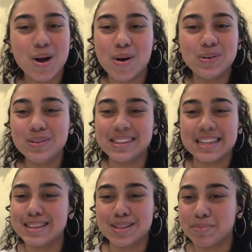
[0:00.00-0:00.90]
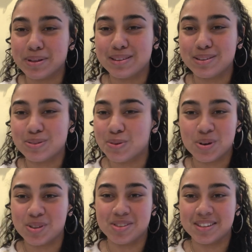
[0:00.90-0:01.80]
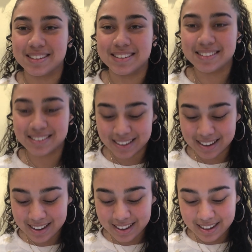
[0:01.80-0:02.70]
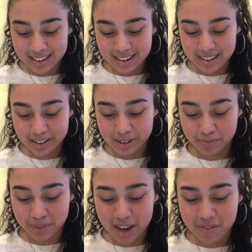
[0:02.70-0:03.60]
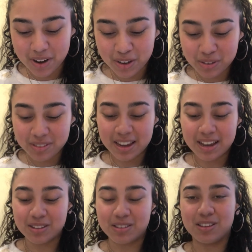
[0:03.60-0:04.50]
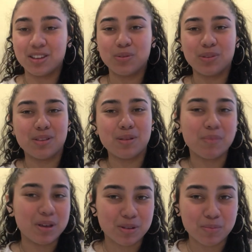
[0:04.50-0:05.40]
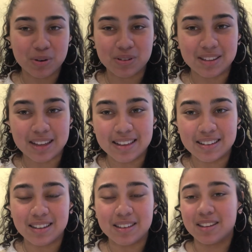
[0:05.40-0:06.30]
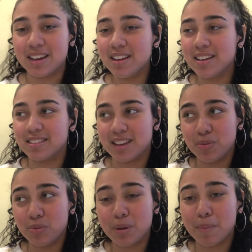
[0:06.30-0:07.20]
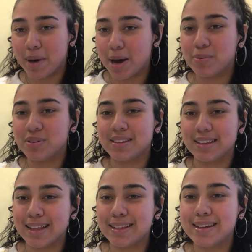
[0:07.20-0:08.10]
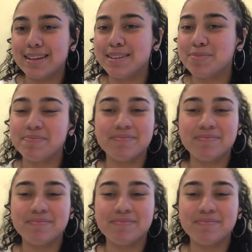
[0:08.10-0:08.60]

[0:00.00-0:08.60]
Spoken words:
Who thinks about these questions? I'd rather date a 6 with an amazing personality. Dating a 10 with a bad personality?